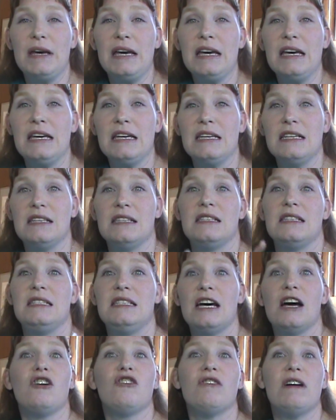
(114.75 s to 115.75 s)
is
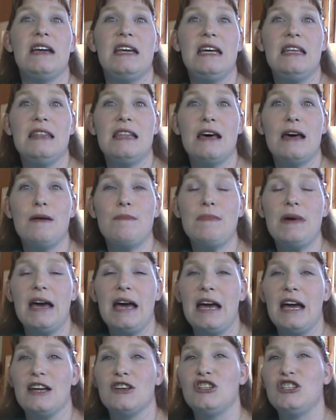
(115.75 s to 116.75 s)
decorating them
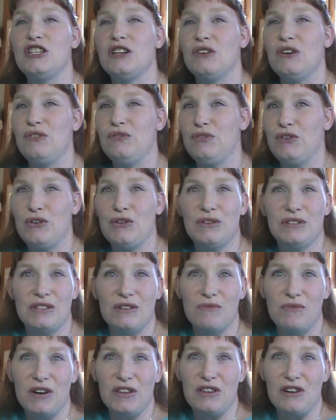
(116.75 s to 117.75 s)
and sharing photos
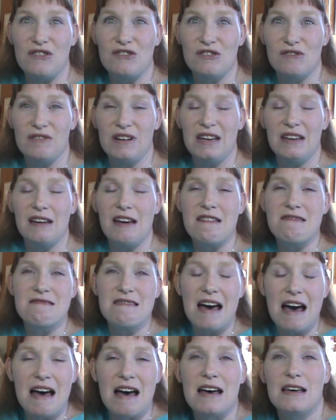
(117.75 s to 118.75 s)
of what they're doing, and
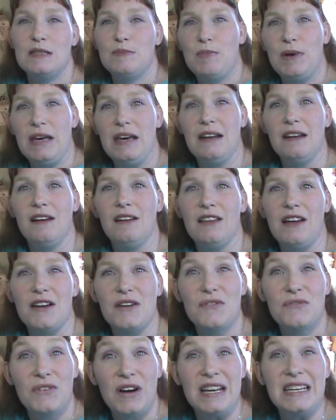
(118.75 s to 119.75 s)
that has been a lot
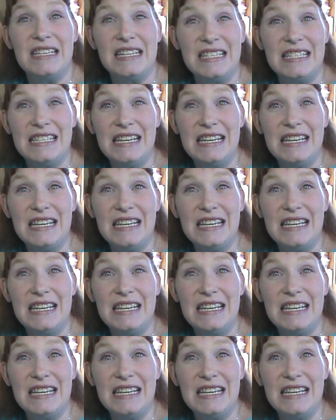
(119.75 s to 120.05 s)
of fun to